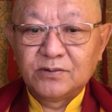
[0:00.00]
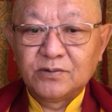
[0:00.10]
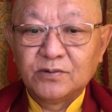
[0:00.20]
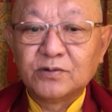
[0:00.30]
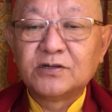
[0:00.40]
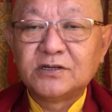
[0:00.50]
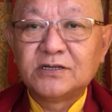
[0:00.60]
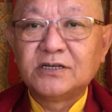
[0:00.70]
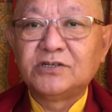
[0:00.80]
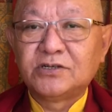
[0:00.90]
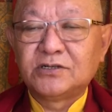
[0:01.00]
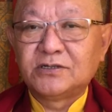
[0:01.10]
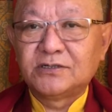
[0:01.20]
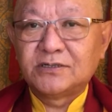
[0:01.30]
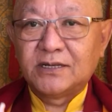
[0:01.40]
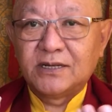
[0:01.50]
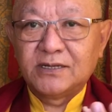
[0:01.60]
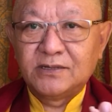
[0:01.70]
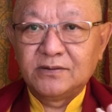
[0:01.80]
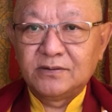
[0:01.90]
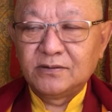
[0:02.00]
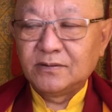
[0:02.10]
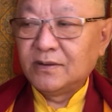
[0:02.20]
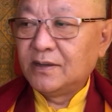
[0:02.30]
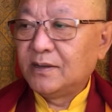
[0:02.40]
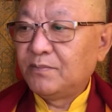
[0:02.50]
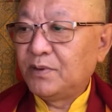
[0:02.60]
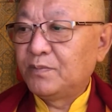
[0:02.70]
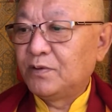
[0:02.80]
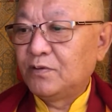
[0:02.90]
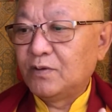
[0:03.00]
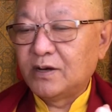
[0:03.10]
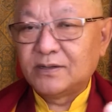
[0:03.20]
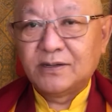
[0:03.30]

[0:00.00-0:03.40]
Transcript: good teachers and, people who are